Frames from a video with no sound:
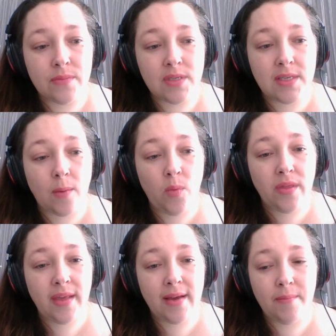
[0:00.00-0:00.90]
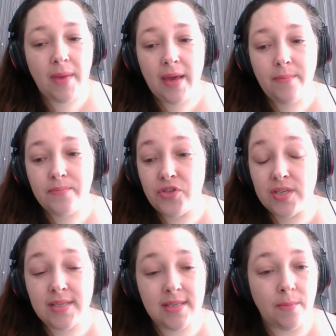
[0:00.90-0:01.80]
someone that may
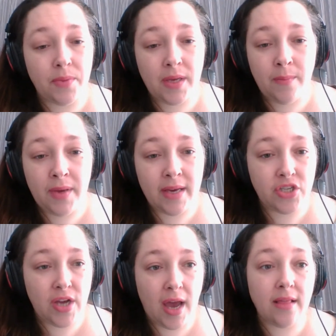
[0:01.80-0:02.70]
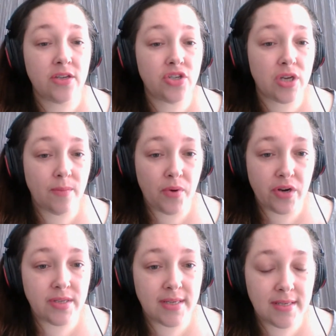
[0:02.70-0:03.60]
just simply be a challenging
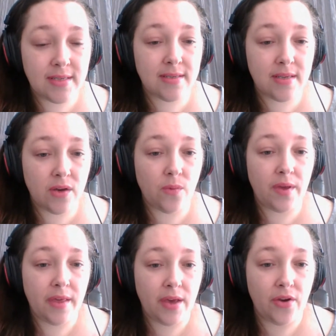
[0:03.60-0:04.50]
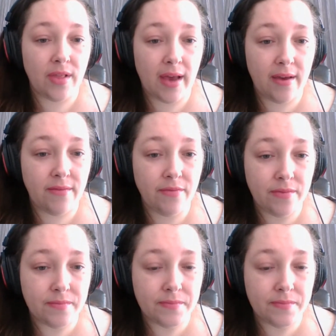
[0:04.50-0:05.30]
person to deal with in your life.